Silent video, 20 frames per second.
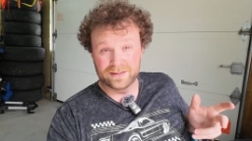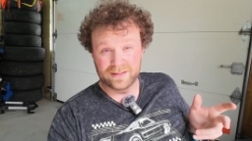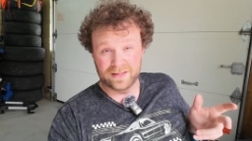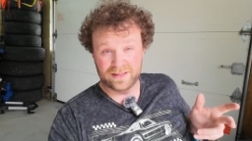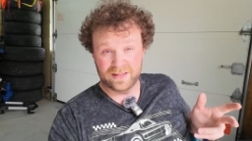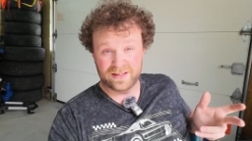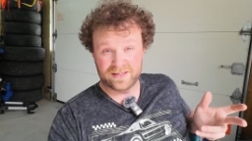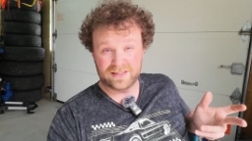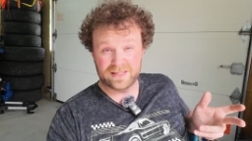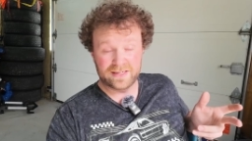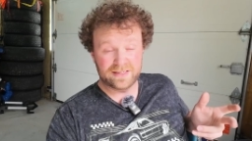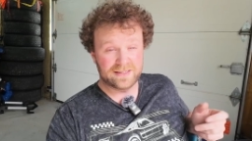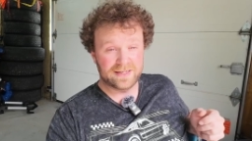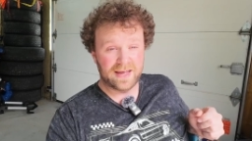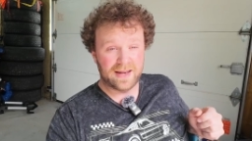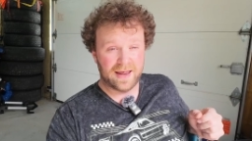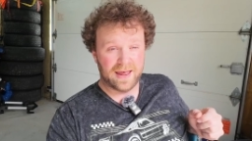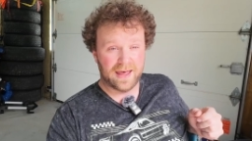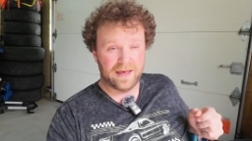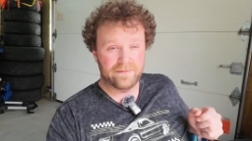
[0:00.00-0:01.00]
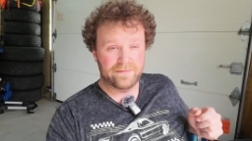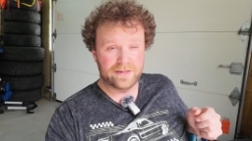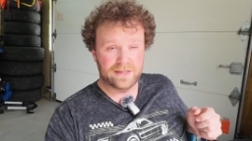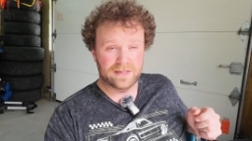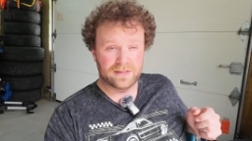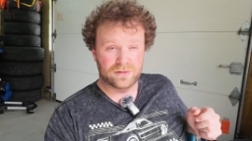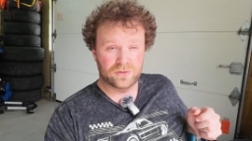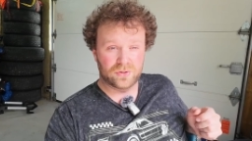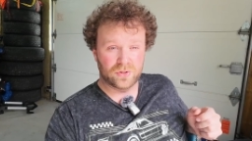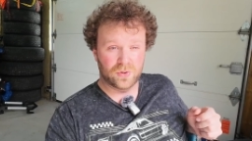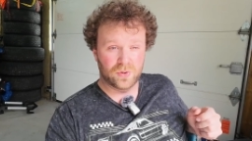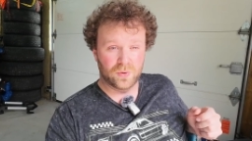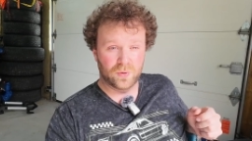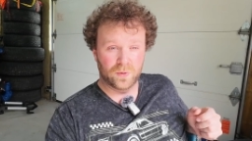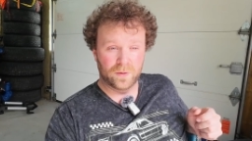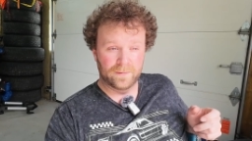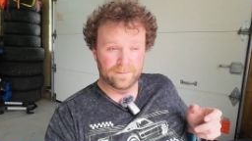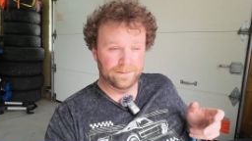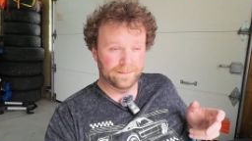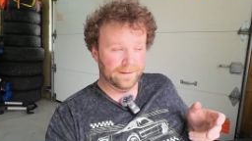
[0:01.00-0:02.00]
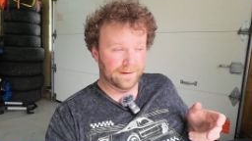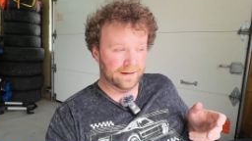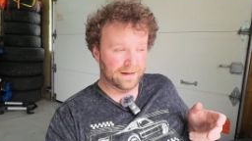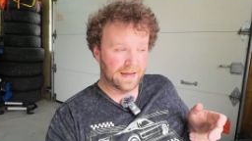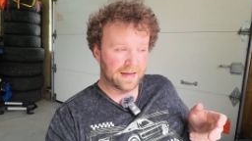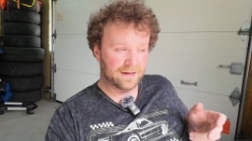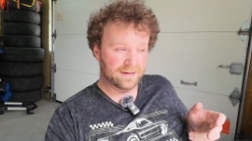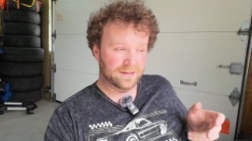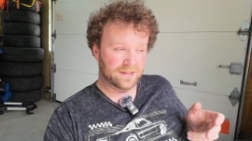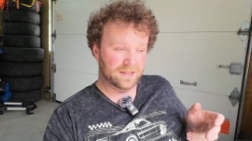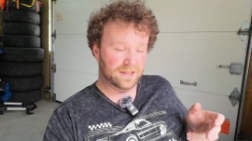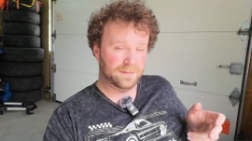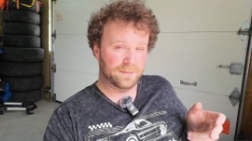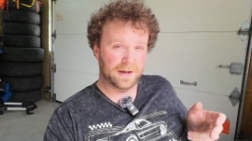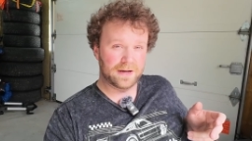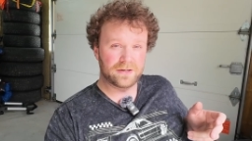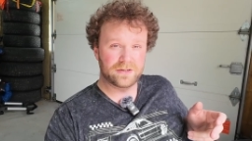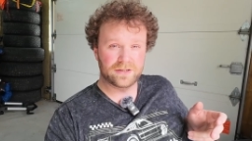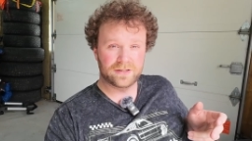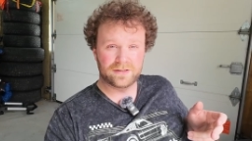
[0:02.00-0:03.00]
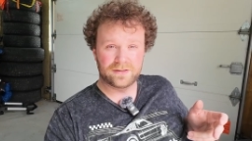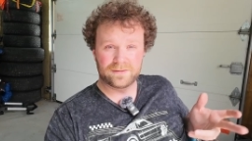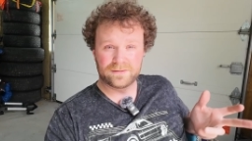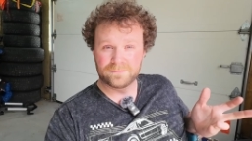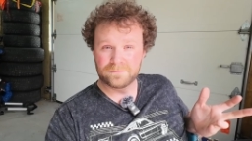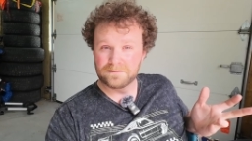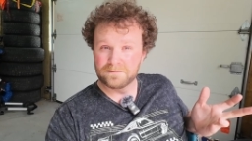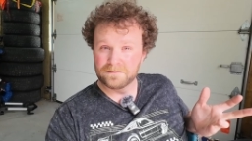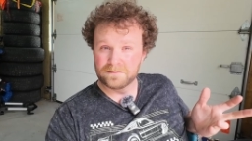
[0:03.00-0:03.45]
Then these things get heavy. So again, suspension,